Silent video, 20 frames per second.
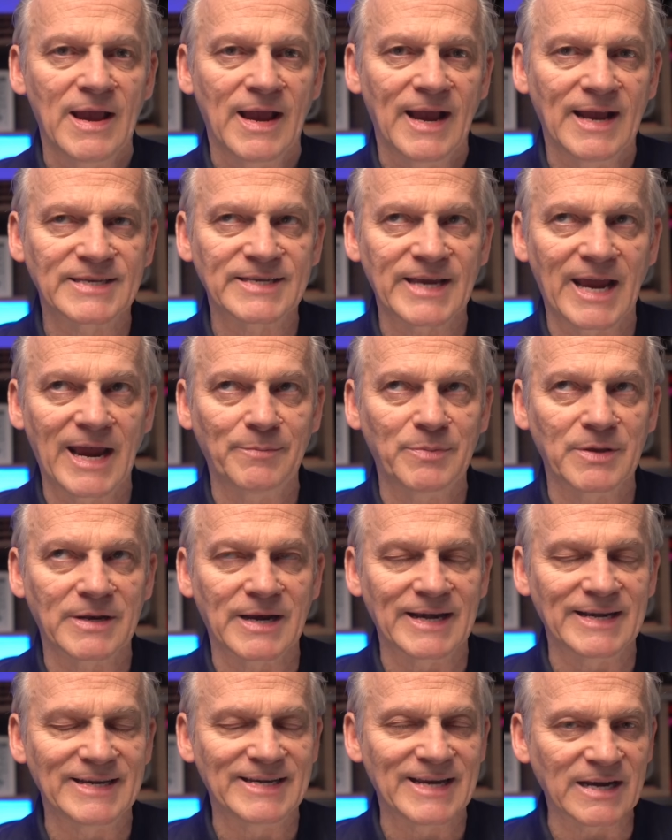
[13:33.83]
It's aimed at
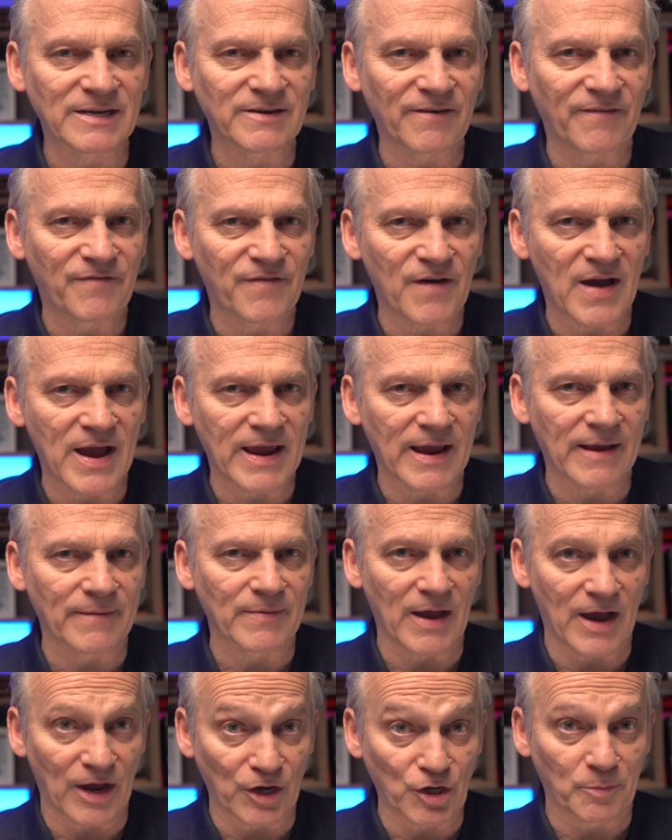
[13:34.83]

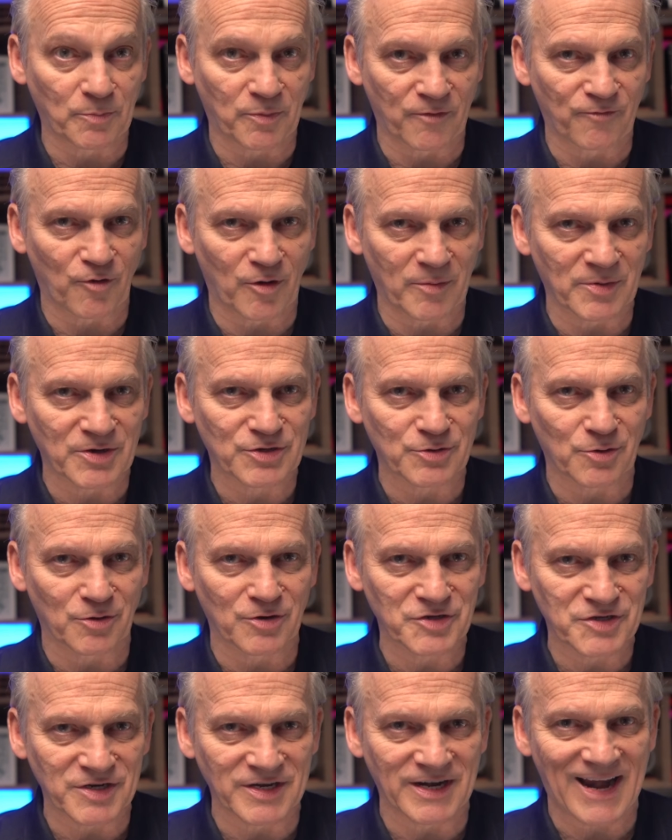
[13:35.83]
identifying underperforming
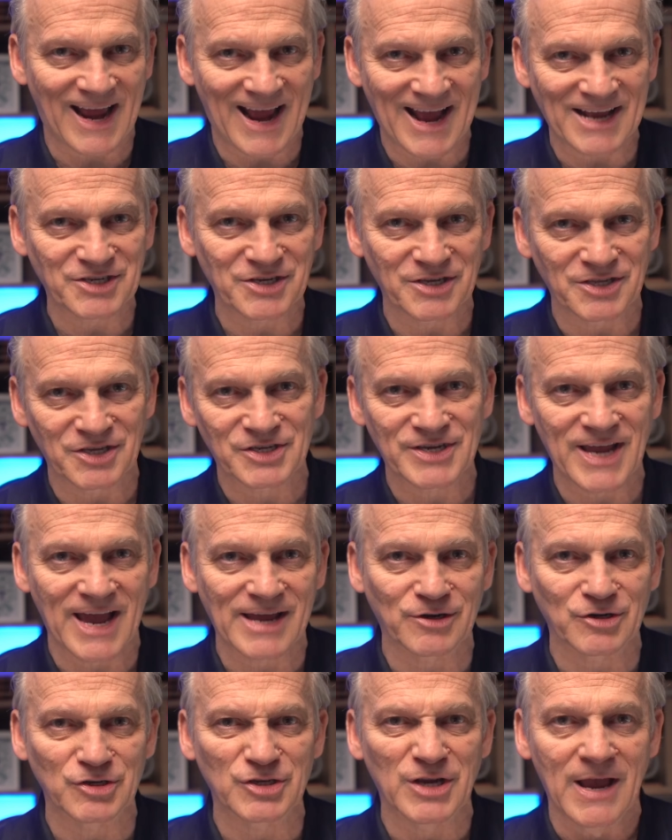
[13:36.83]
stores and enhancing the
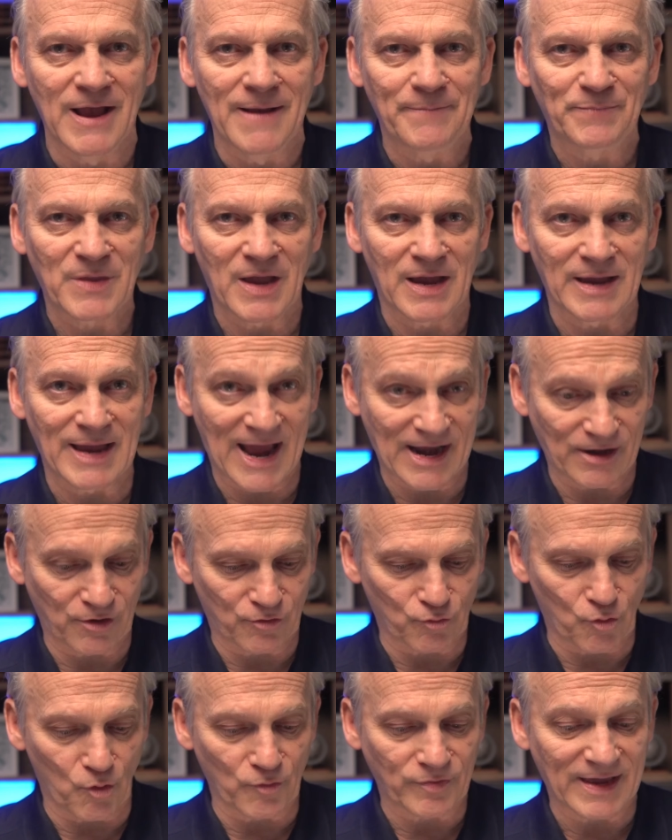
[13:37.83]
standards and
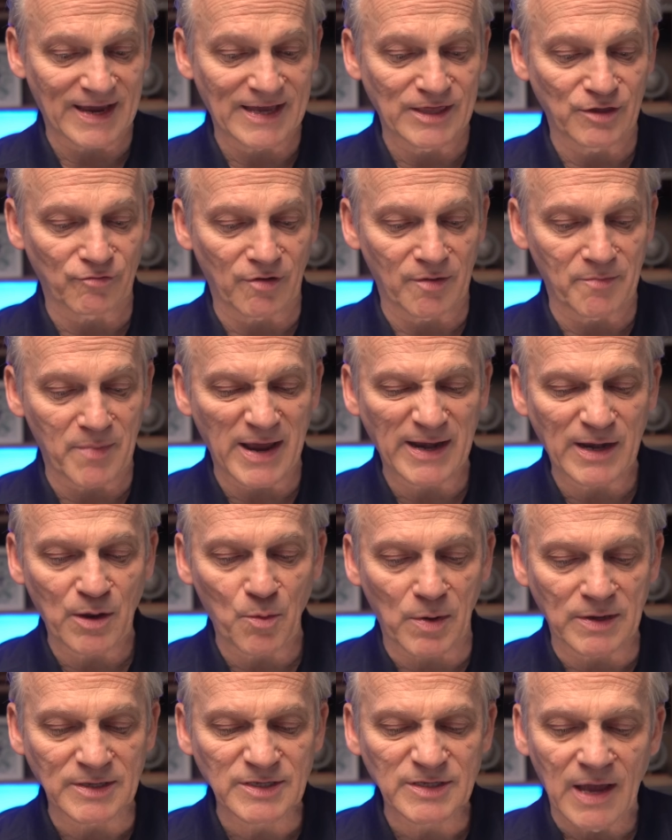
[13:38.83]
growth in the remaining
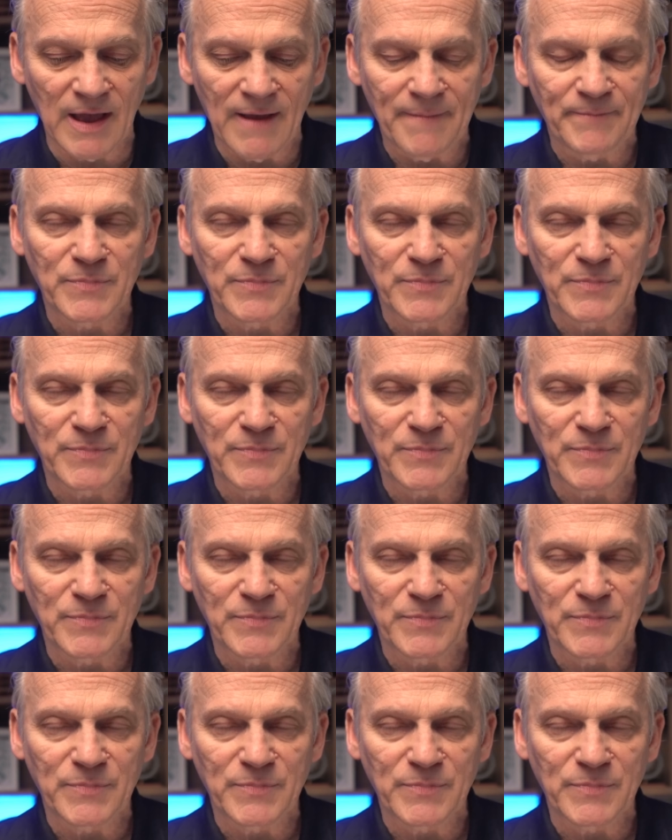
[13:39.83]
ones.